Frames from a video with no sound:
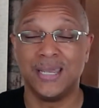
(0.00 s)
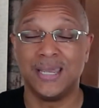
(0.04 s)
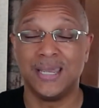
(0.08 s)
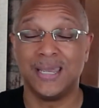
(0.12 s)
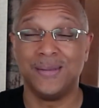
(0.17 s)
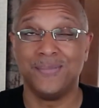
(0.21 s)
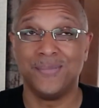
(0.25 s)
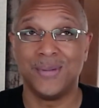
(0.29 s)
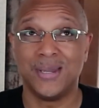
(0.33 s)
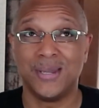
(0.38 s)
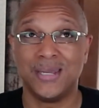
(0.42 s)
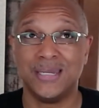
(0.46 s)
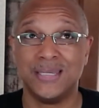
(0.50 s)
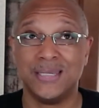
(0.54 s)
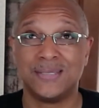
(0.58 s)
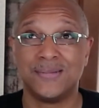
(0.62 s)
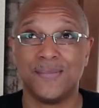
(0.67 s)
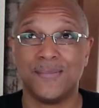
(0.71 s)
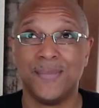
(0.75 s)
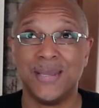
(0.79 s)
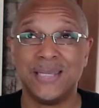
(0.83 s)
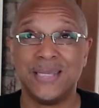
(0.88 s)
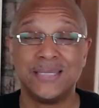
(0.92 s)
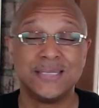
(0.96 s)
Amen. It's
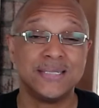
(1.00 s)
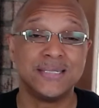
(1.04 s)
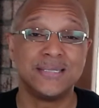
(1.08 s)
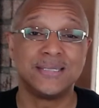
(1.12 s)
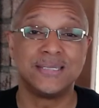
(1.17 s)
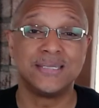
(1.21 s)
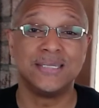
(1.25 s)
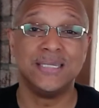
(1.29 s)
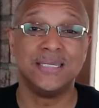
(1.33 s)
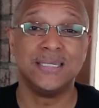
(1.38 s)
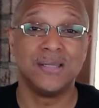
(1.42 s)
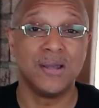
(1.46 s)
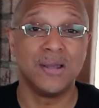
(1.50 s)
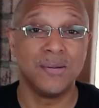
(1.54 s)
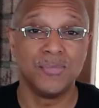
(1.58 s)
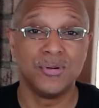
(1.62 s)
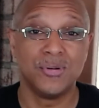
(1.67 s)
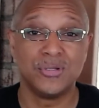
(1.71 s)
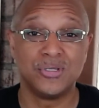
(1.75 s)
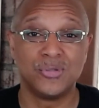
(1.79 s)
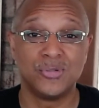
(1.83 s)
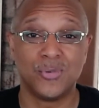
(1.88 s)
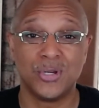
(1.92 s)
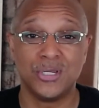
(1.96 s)
amazing to see
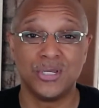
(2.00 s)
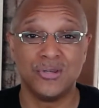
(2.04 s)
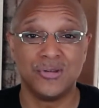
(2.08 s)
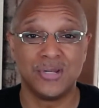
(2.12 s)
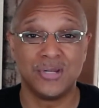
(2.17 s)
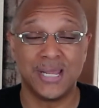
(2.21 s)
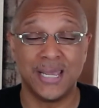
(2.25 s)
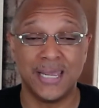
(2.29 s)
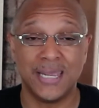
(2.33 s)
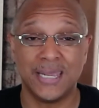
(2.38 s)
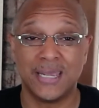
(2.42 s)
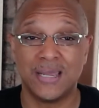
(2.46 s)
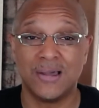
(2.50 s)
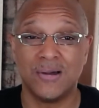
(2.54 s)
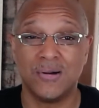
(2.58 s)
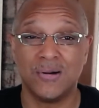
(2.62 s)
numbers when you're like,